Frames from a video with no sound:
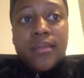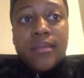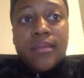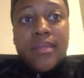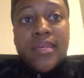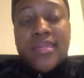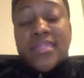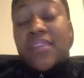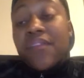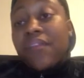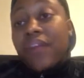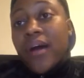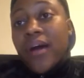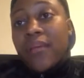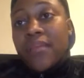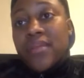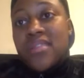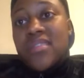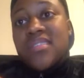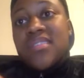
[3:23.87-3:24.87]
this
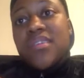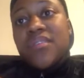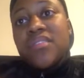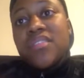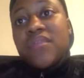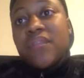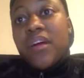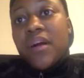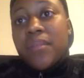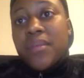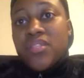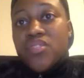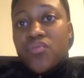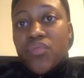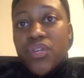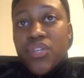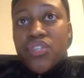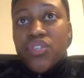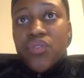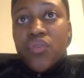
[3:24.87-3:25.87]
serious
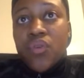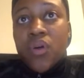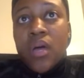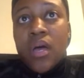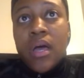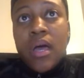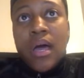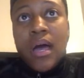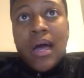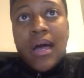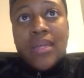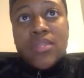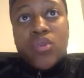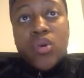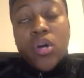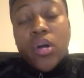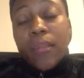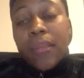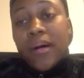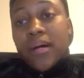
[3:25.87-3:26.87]
environmental issue. I
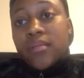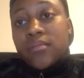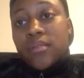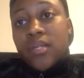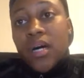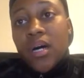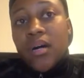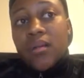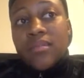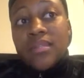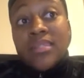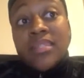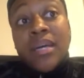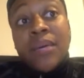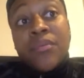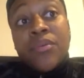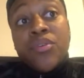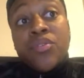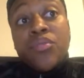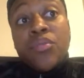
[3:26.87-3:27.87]
talk about the
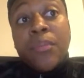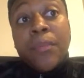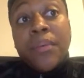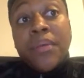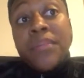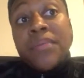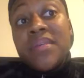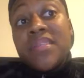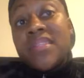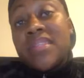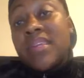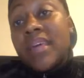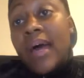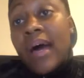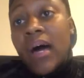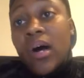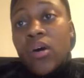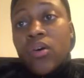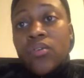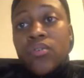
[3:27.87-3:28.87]

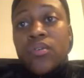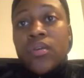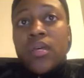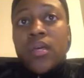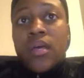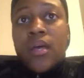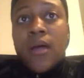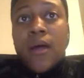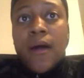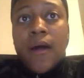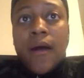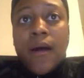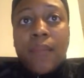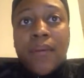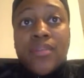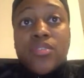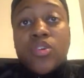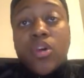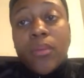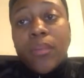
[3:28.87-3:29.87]
WPPCL.
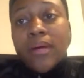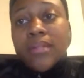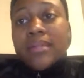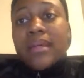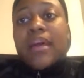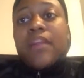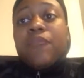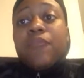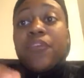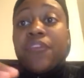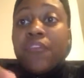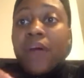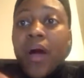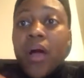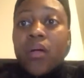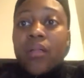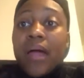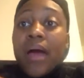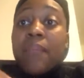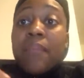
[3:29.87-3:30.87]
I talk about that. If we
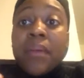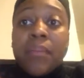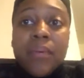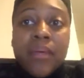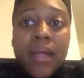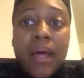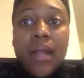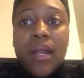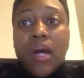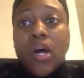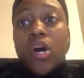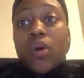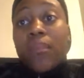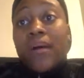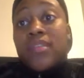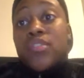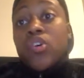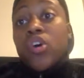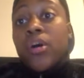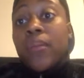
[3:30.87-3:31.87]
follow that, maybe that'll
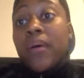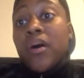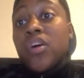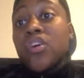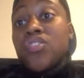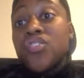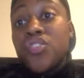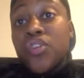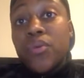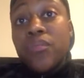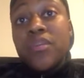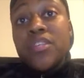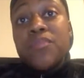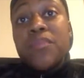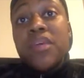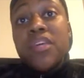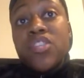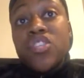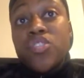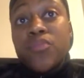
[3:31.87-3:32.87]
help. I talk about consumers
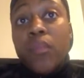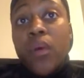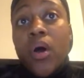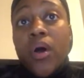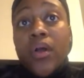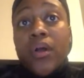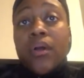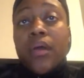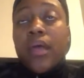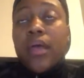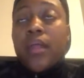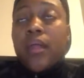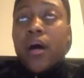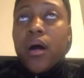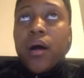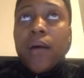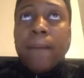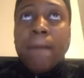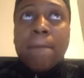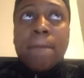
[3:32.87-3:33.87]
being smarter
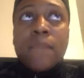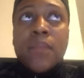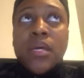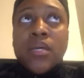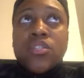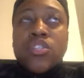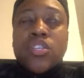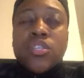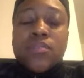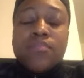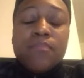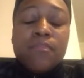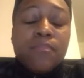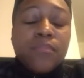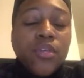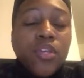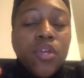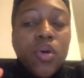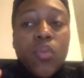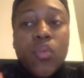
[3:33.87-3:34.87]
and just
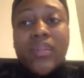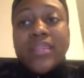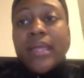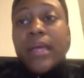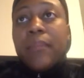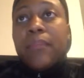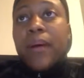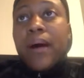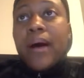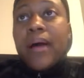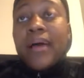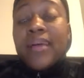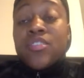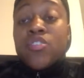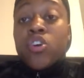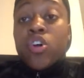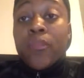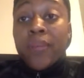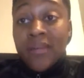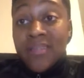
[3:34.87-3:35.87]
what they buy. I
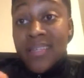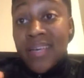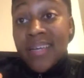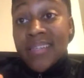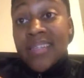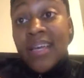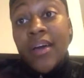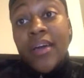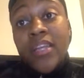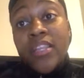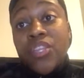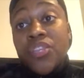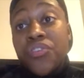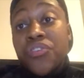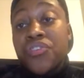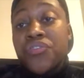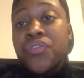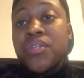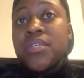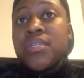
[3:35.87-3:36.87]
talk about textile
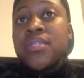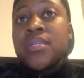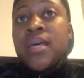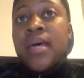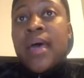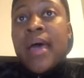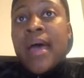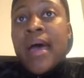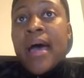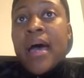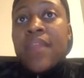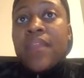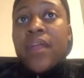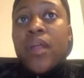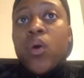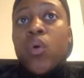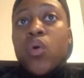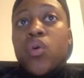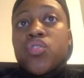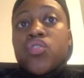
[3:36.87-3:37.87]
industries, and
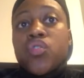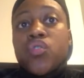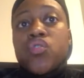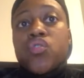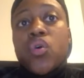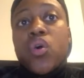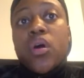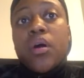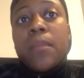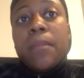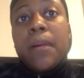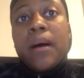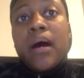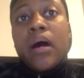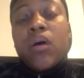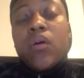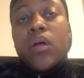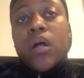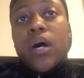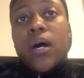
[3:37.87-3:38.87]
then I also talk
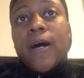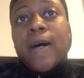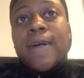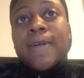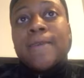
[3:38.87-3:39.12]
about